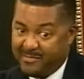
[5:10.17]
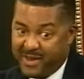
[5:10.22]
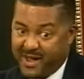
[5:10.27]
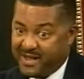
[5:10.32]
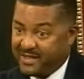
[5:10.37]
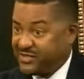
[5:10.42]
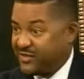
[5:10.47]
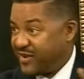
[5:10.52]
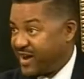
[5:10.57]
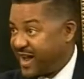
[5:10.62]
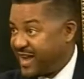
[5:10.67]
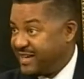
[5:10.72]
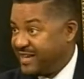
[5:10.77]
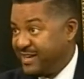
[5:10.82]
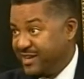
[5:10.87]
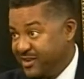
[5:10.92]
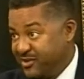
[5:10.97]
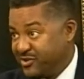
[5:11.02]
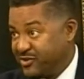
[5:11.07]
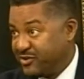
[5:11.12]
"Hey, Pastor,
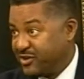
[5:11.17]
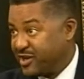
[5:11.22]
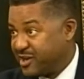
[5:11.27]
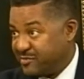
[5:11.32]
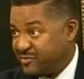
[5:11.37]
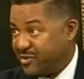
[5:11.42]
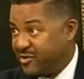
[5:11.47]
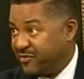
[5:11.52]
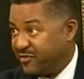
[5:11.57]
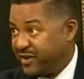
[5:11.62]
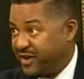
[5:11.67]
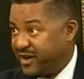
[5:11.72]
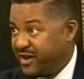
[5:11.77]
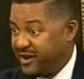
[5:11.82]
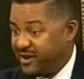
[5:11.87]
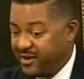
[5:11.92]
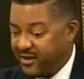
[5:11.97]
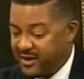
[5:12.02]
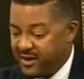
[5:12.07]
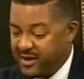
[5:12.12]
I need you to come
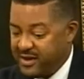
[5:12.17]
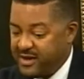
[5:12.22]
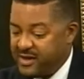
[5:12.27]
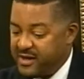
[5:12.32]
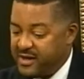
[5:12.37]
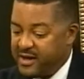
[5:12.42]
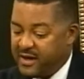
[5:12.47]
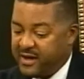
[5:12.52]
over here."